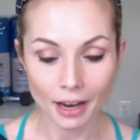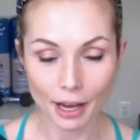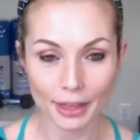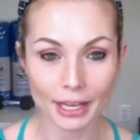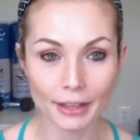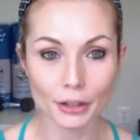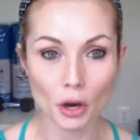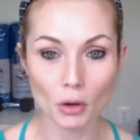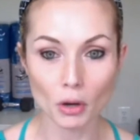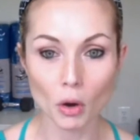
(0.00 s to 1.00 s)
I think
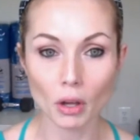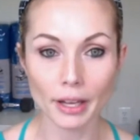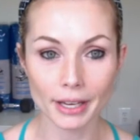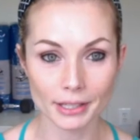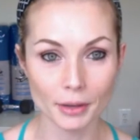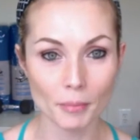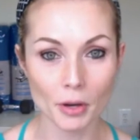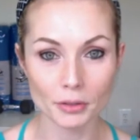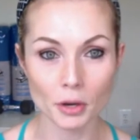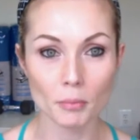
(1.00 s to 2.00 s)
Coca-Cola is the
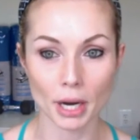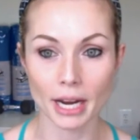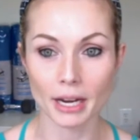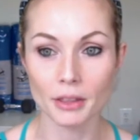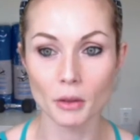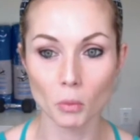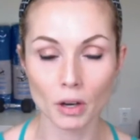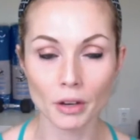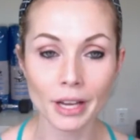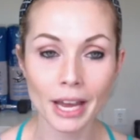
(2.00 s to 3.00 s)
most known brand in the
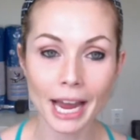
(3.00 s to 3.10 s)
world,